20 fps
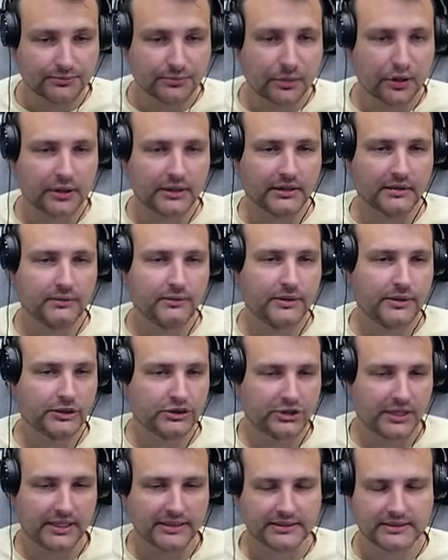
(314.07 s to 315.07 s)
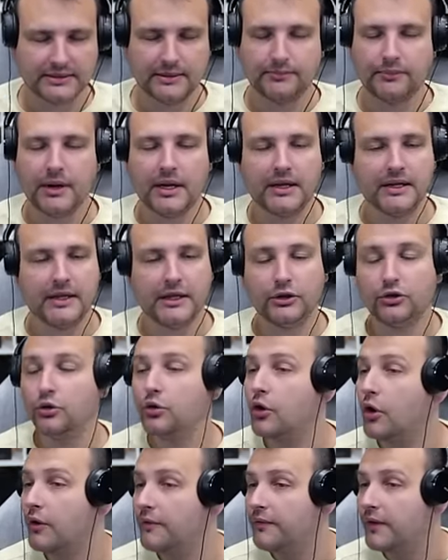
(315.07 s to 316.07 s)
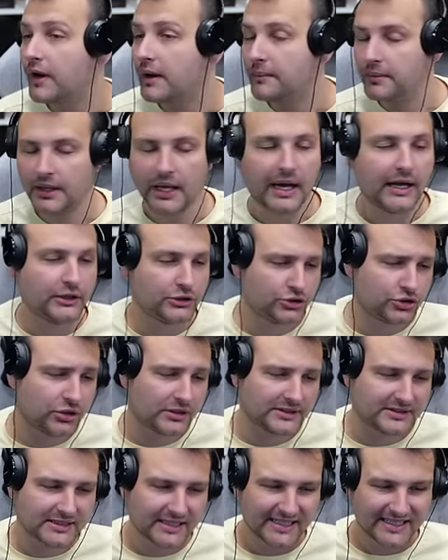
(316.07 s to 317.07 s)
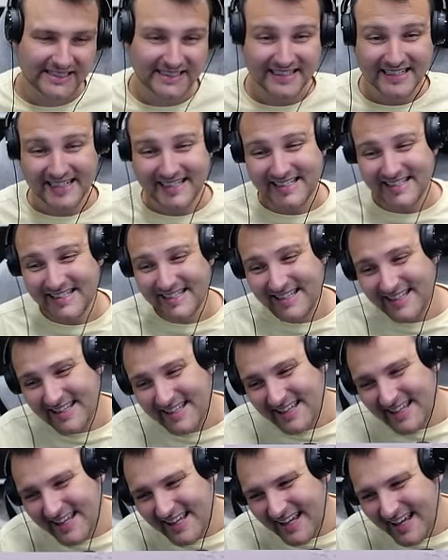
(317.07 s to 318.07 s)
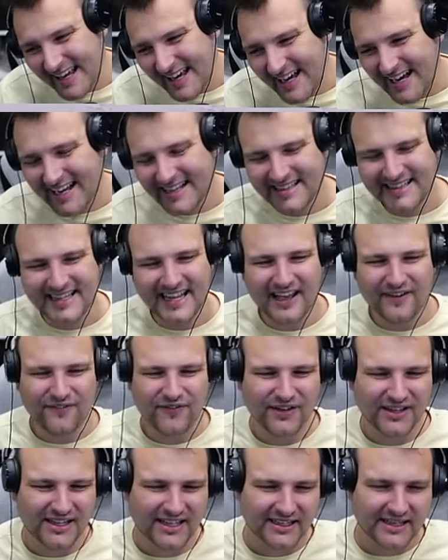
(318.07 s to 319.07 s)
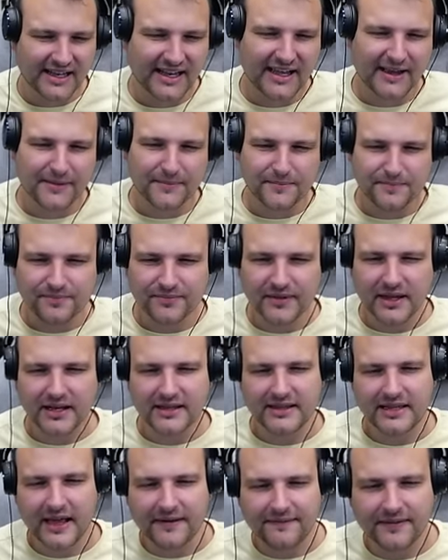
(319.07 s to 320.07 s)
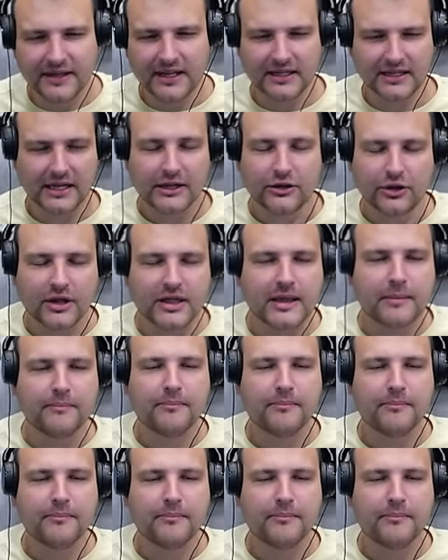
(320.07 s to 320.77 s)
point, we just simply need to go for a blind shots. Yeah, definitely, definitely not the